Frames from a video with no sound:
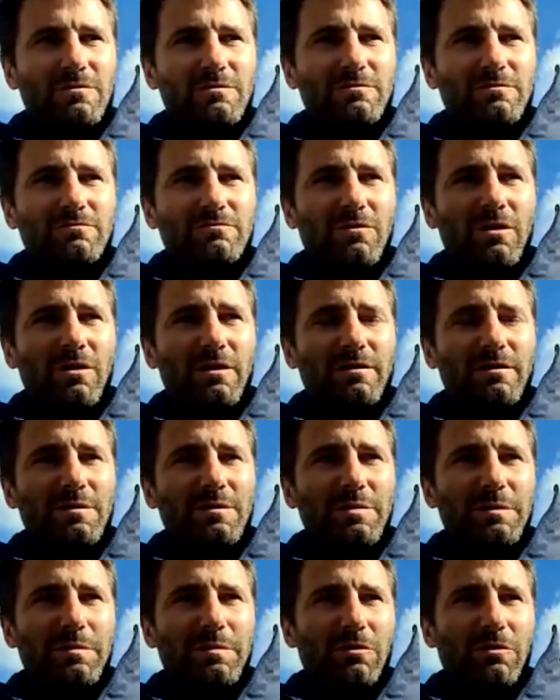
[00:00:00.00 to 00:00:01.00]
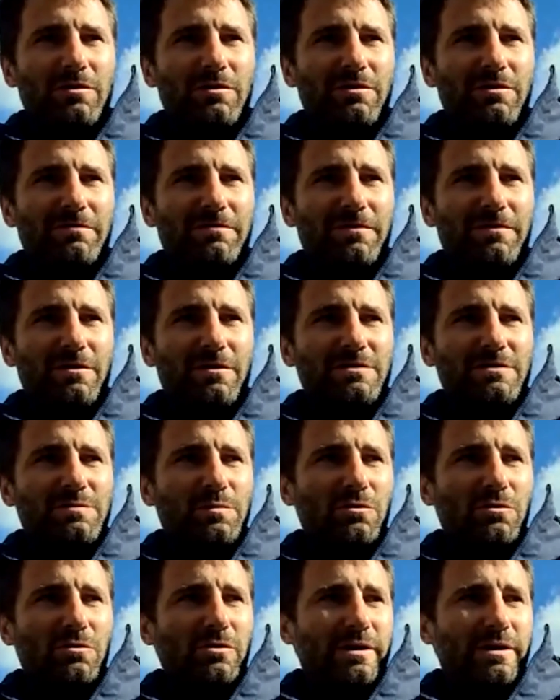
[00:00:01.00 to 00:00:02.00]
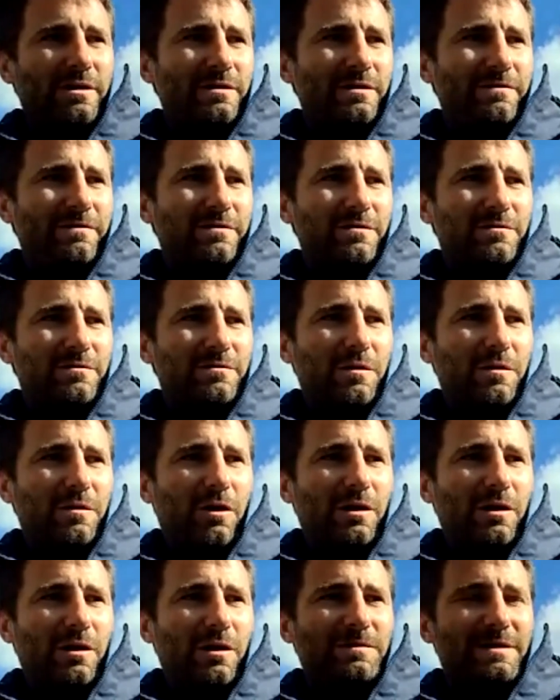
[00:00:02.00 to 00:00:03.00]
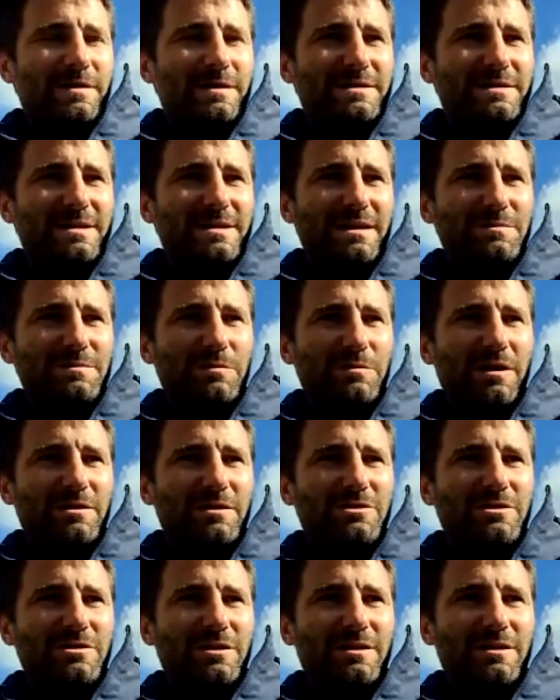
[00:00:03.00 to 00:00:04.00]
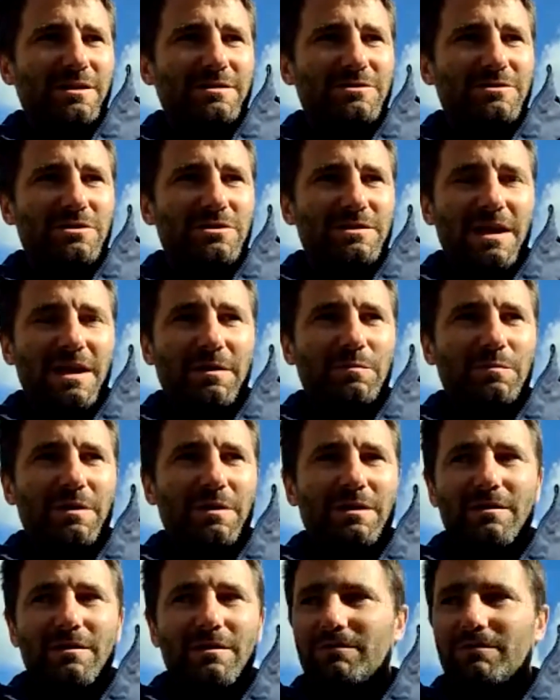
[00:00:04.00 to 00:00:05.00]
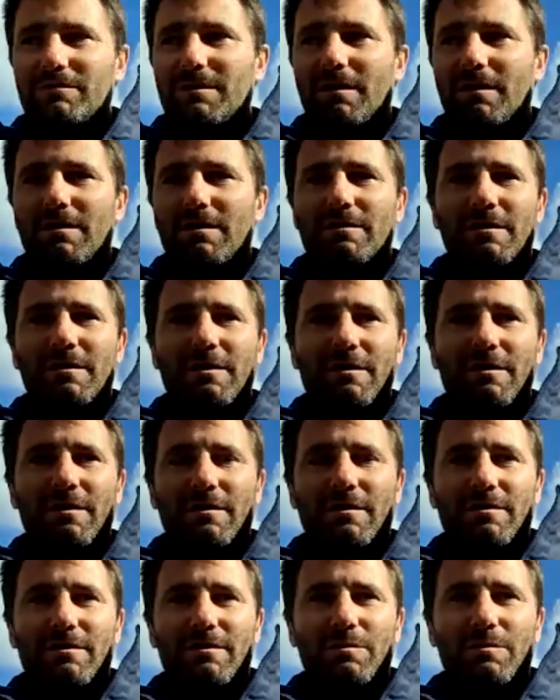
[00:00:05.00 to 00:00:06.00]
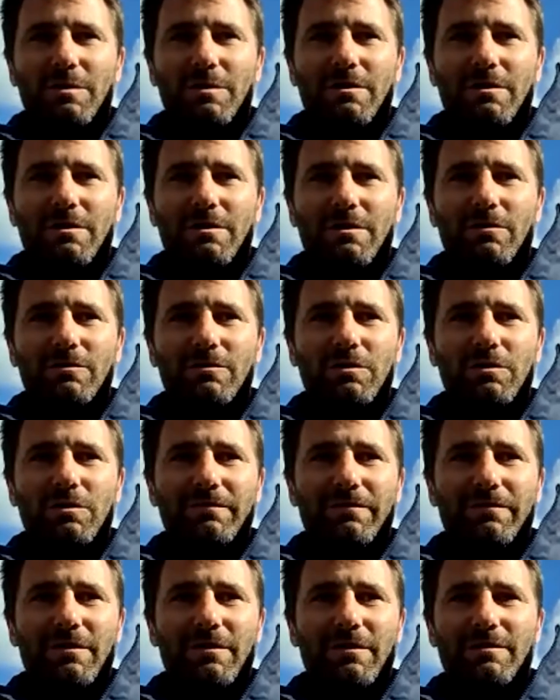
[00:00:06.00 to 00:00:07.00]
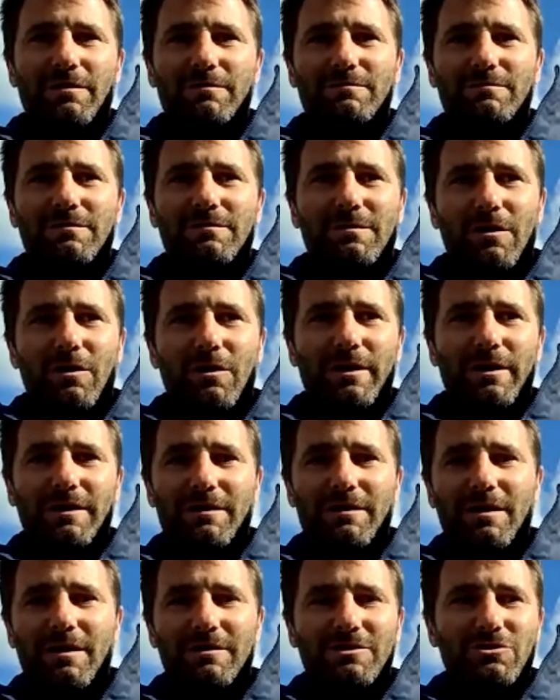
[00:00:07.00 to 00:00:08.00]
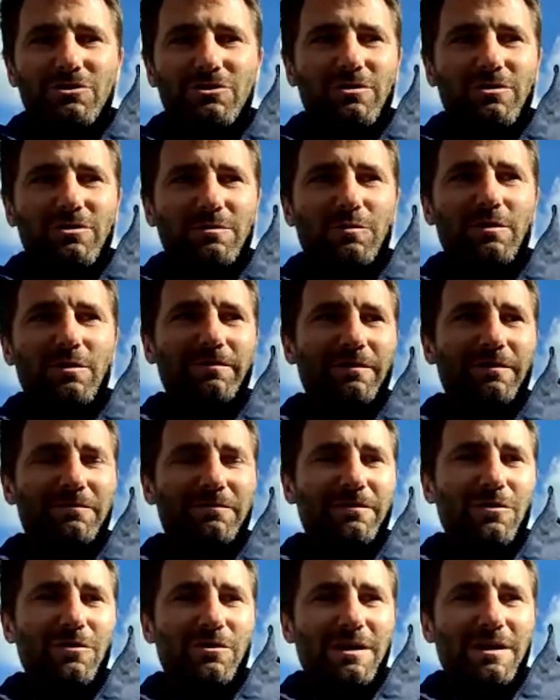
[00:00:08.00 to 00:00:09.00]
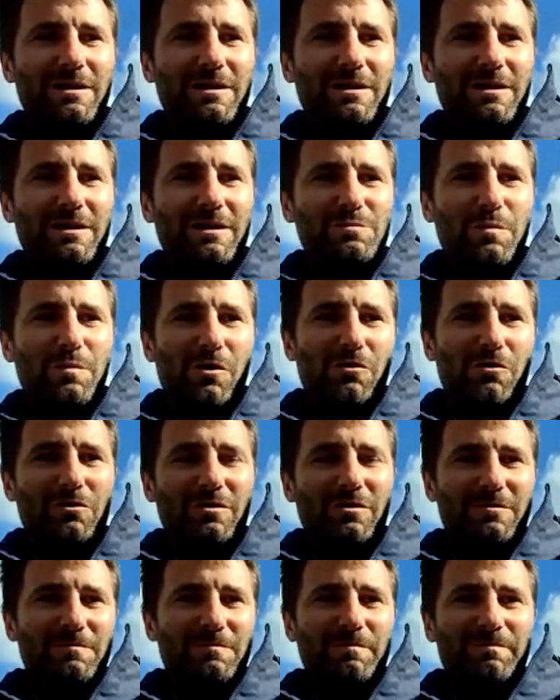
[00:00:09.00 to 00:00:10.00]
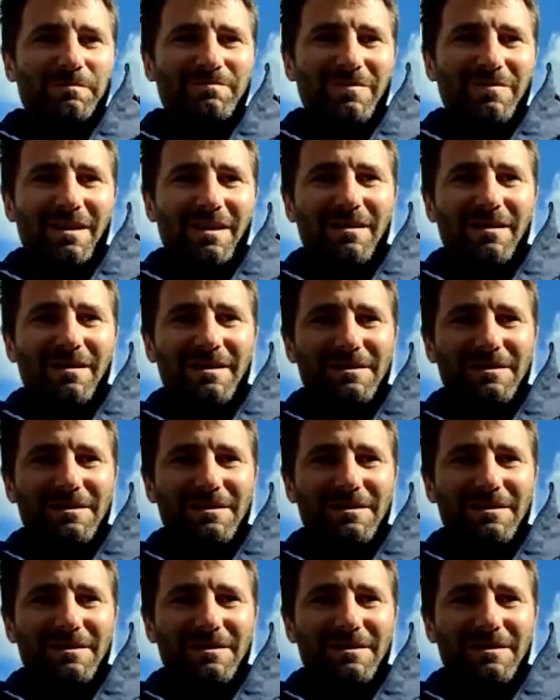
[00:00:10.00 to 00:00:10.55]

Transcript: right, I'm going to be bowling the first ball here for Ireland in a test match. And it just hit me. And I was like, oh my God, what if I can't hit the cut strip? What if I've forgotten how to bowl? And I had a